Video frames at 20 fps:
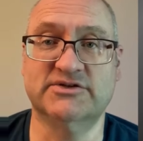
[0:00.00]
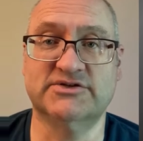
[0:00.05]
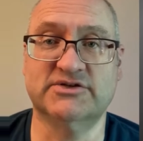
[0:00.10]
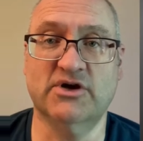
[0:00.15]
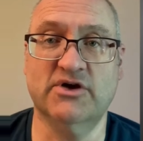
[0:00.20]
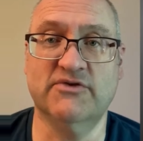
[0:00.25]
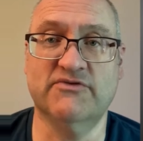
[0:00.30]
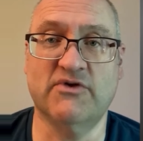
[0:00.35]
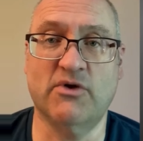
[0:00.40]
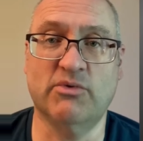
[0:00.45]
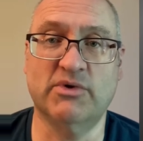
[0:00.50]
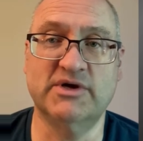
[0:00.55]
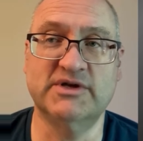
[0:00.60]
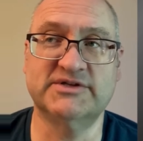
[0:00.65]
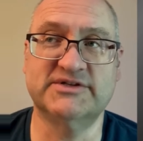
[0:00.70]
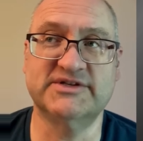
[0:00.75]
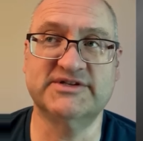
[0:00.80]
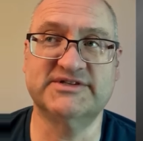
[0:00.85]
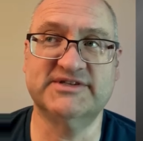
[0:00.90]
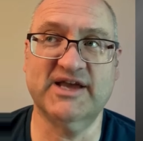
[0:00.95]
So if I wanted
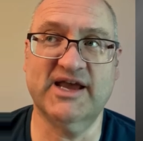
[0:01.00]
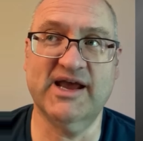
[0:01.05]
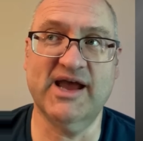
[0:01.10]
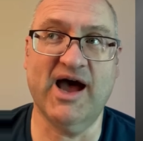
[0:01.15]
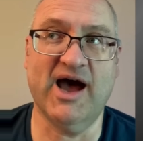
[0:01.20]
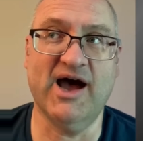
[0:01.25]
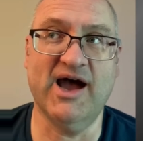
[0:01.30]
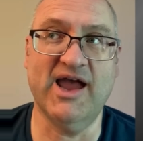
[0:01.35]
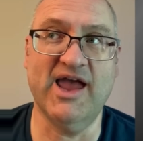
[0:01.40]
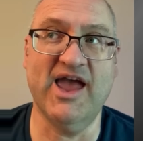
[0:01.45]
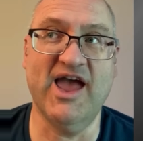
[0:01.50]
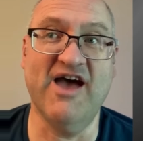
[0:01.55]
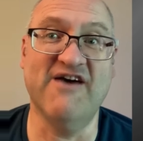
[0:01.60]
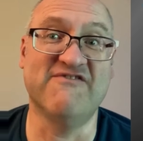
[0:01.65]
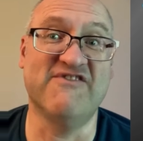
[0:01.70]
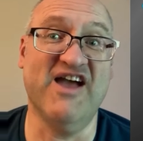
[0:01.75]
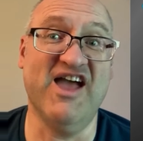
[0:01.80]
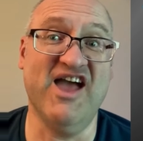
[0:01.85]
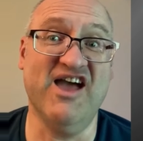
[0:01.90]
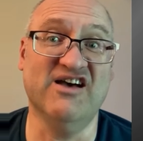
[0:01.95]
to say I
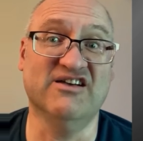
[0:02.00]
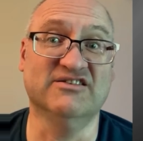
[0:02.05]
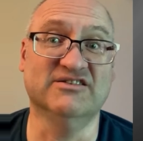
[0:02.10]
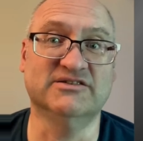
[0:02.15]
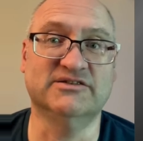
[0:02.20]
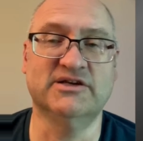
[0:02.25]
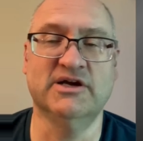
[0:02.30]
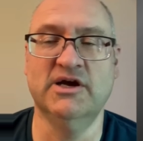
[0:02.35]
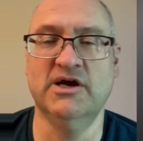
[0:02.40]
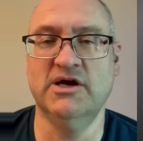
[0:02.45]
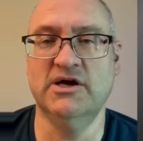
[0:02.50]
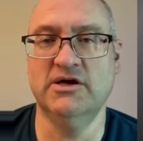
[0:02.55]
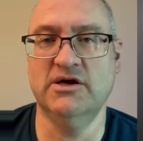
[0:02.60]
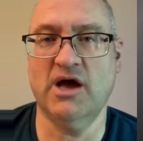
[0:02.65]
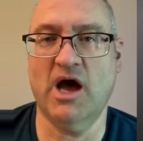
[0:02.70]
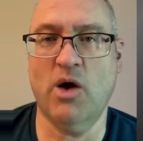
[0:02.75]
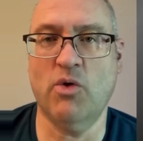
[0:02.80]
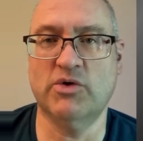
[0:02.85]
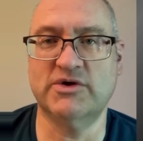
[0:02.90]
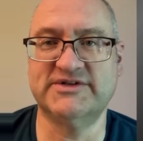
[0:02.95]
have held,
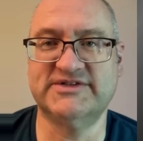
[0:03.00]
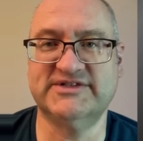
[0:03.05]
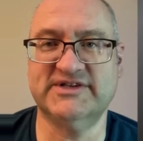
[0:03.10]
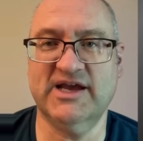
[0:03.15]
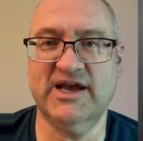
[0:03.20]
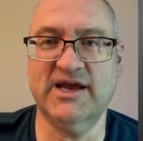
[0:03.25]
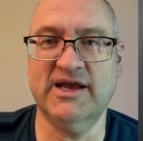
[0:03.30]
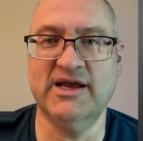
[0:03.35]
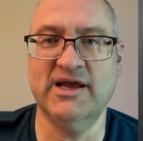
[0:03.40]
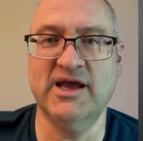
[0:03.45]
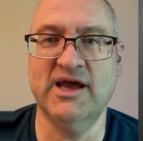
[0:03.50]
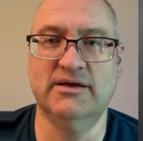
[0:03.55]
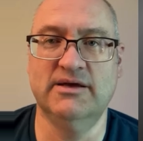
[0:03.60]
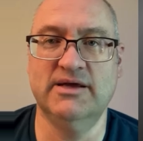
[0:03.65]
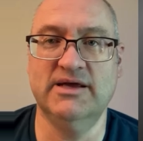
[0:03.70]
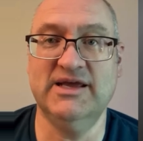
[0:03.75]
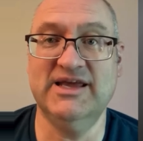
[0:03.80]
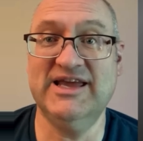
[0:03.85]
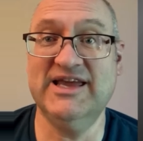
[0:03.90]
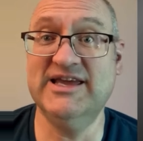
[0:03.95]
I would say
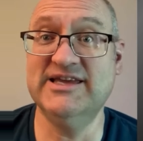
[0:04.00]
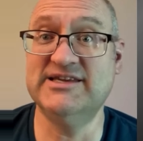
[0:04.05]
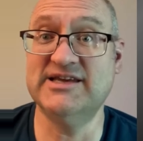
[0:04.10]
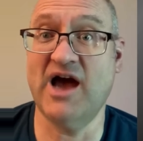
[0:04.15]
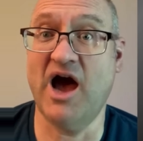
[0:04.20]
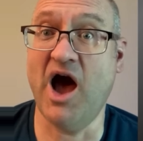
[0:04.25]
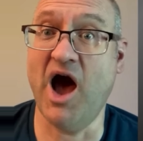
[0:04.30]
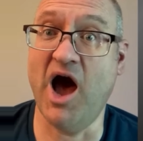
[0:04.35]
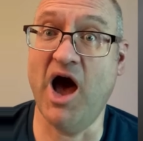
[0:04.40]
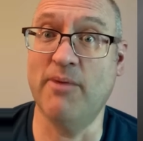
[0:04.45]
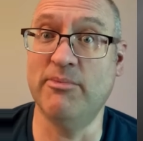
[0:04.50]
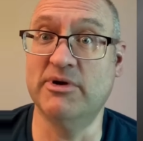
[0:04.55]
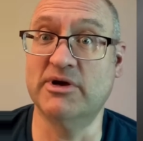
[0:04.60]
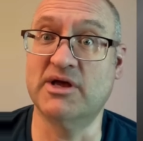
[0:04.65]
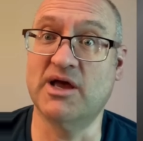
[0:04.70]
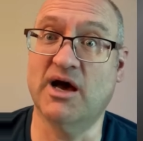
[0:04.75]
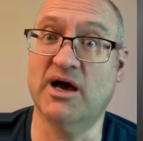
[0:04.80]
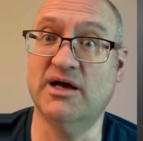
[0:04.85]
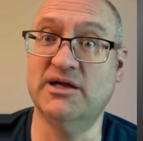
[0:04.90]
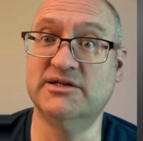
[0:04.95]
ich habe
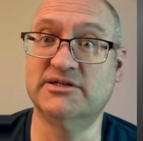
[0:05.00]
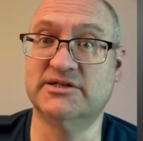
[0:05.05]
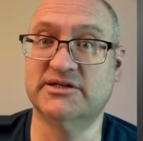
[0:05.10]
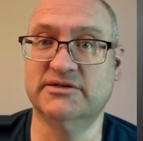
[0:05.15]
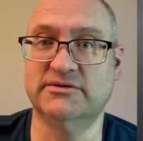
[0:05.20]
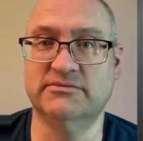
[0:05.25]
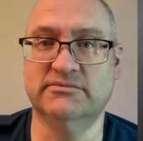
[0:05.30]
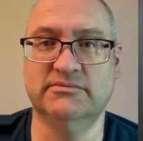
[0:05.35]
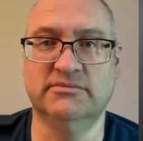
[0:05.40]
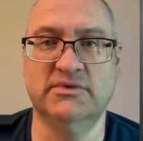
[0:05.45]
gehalten.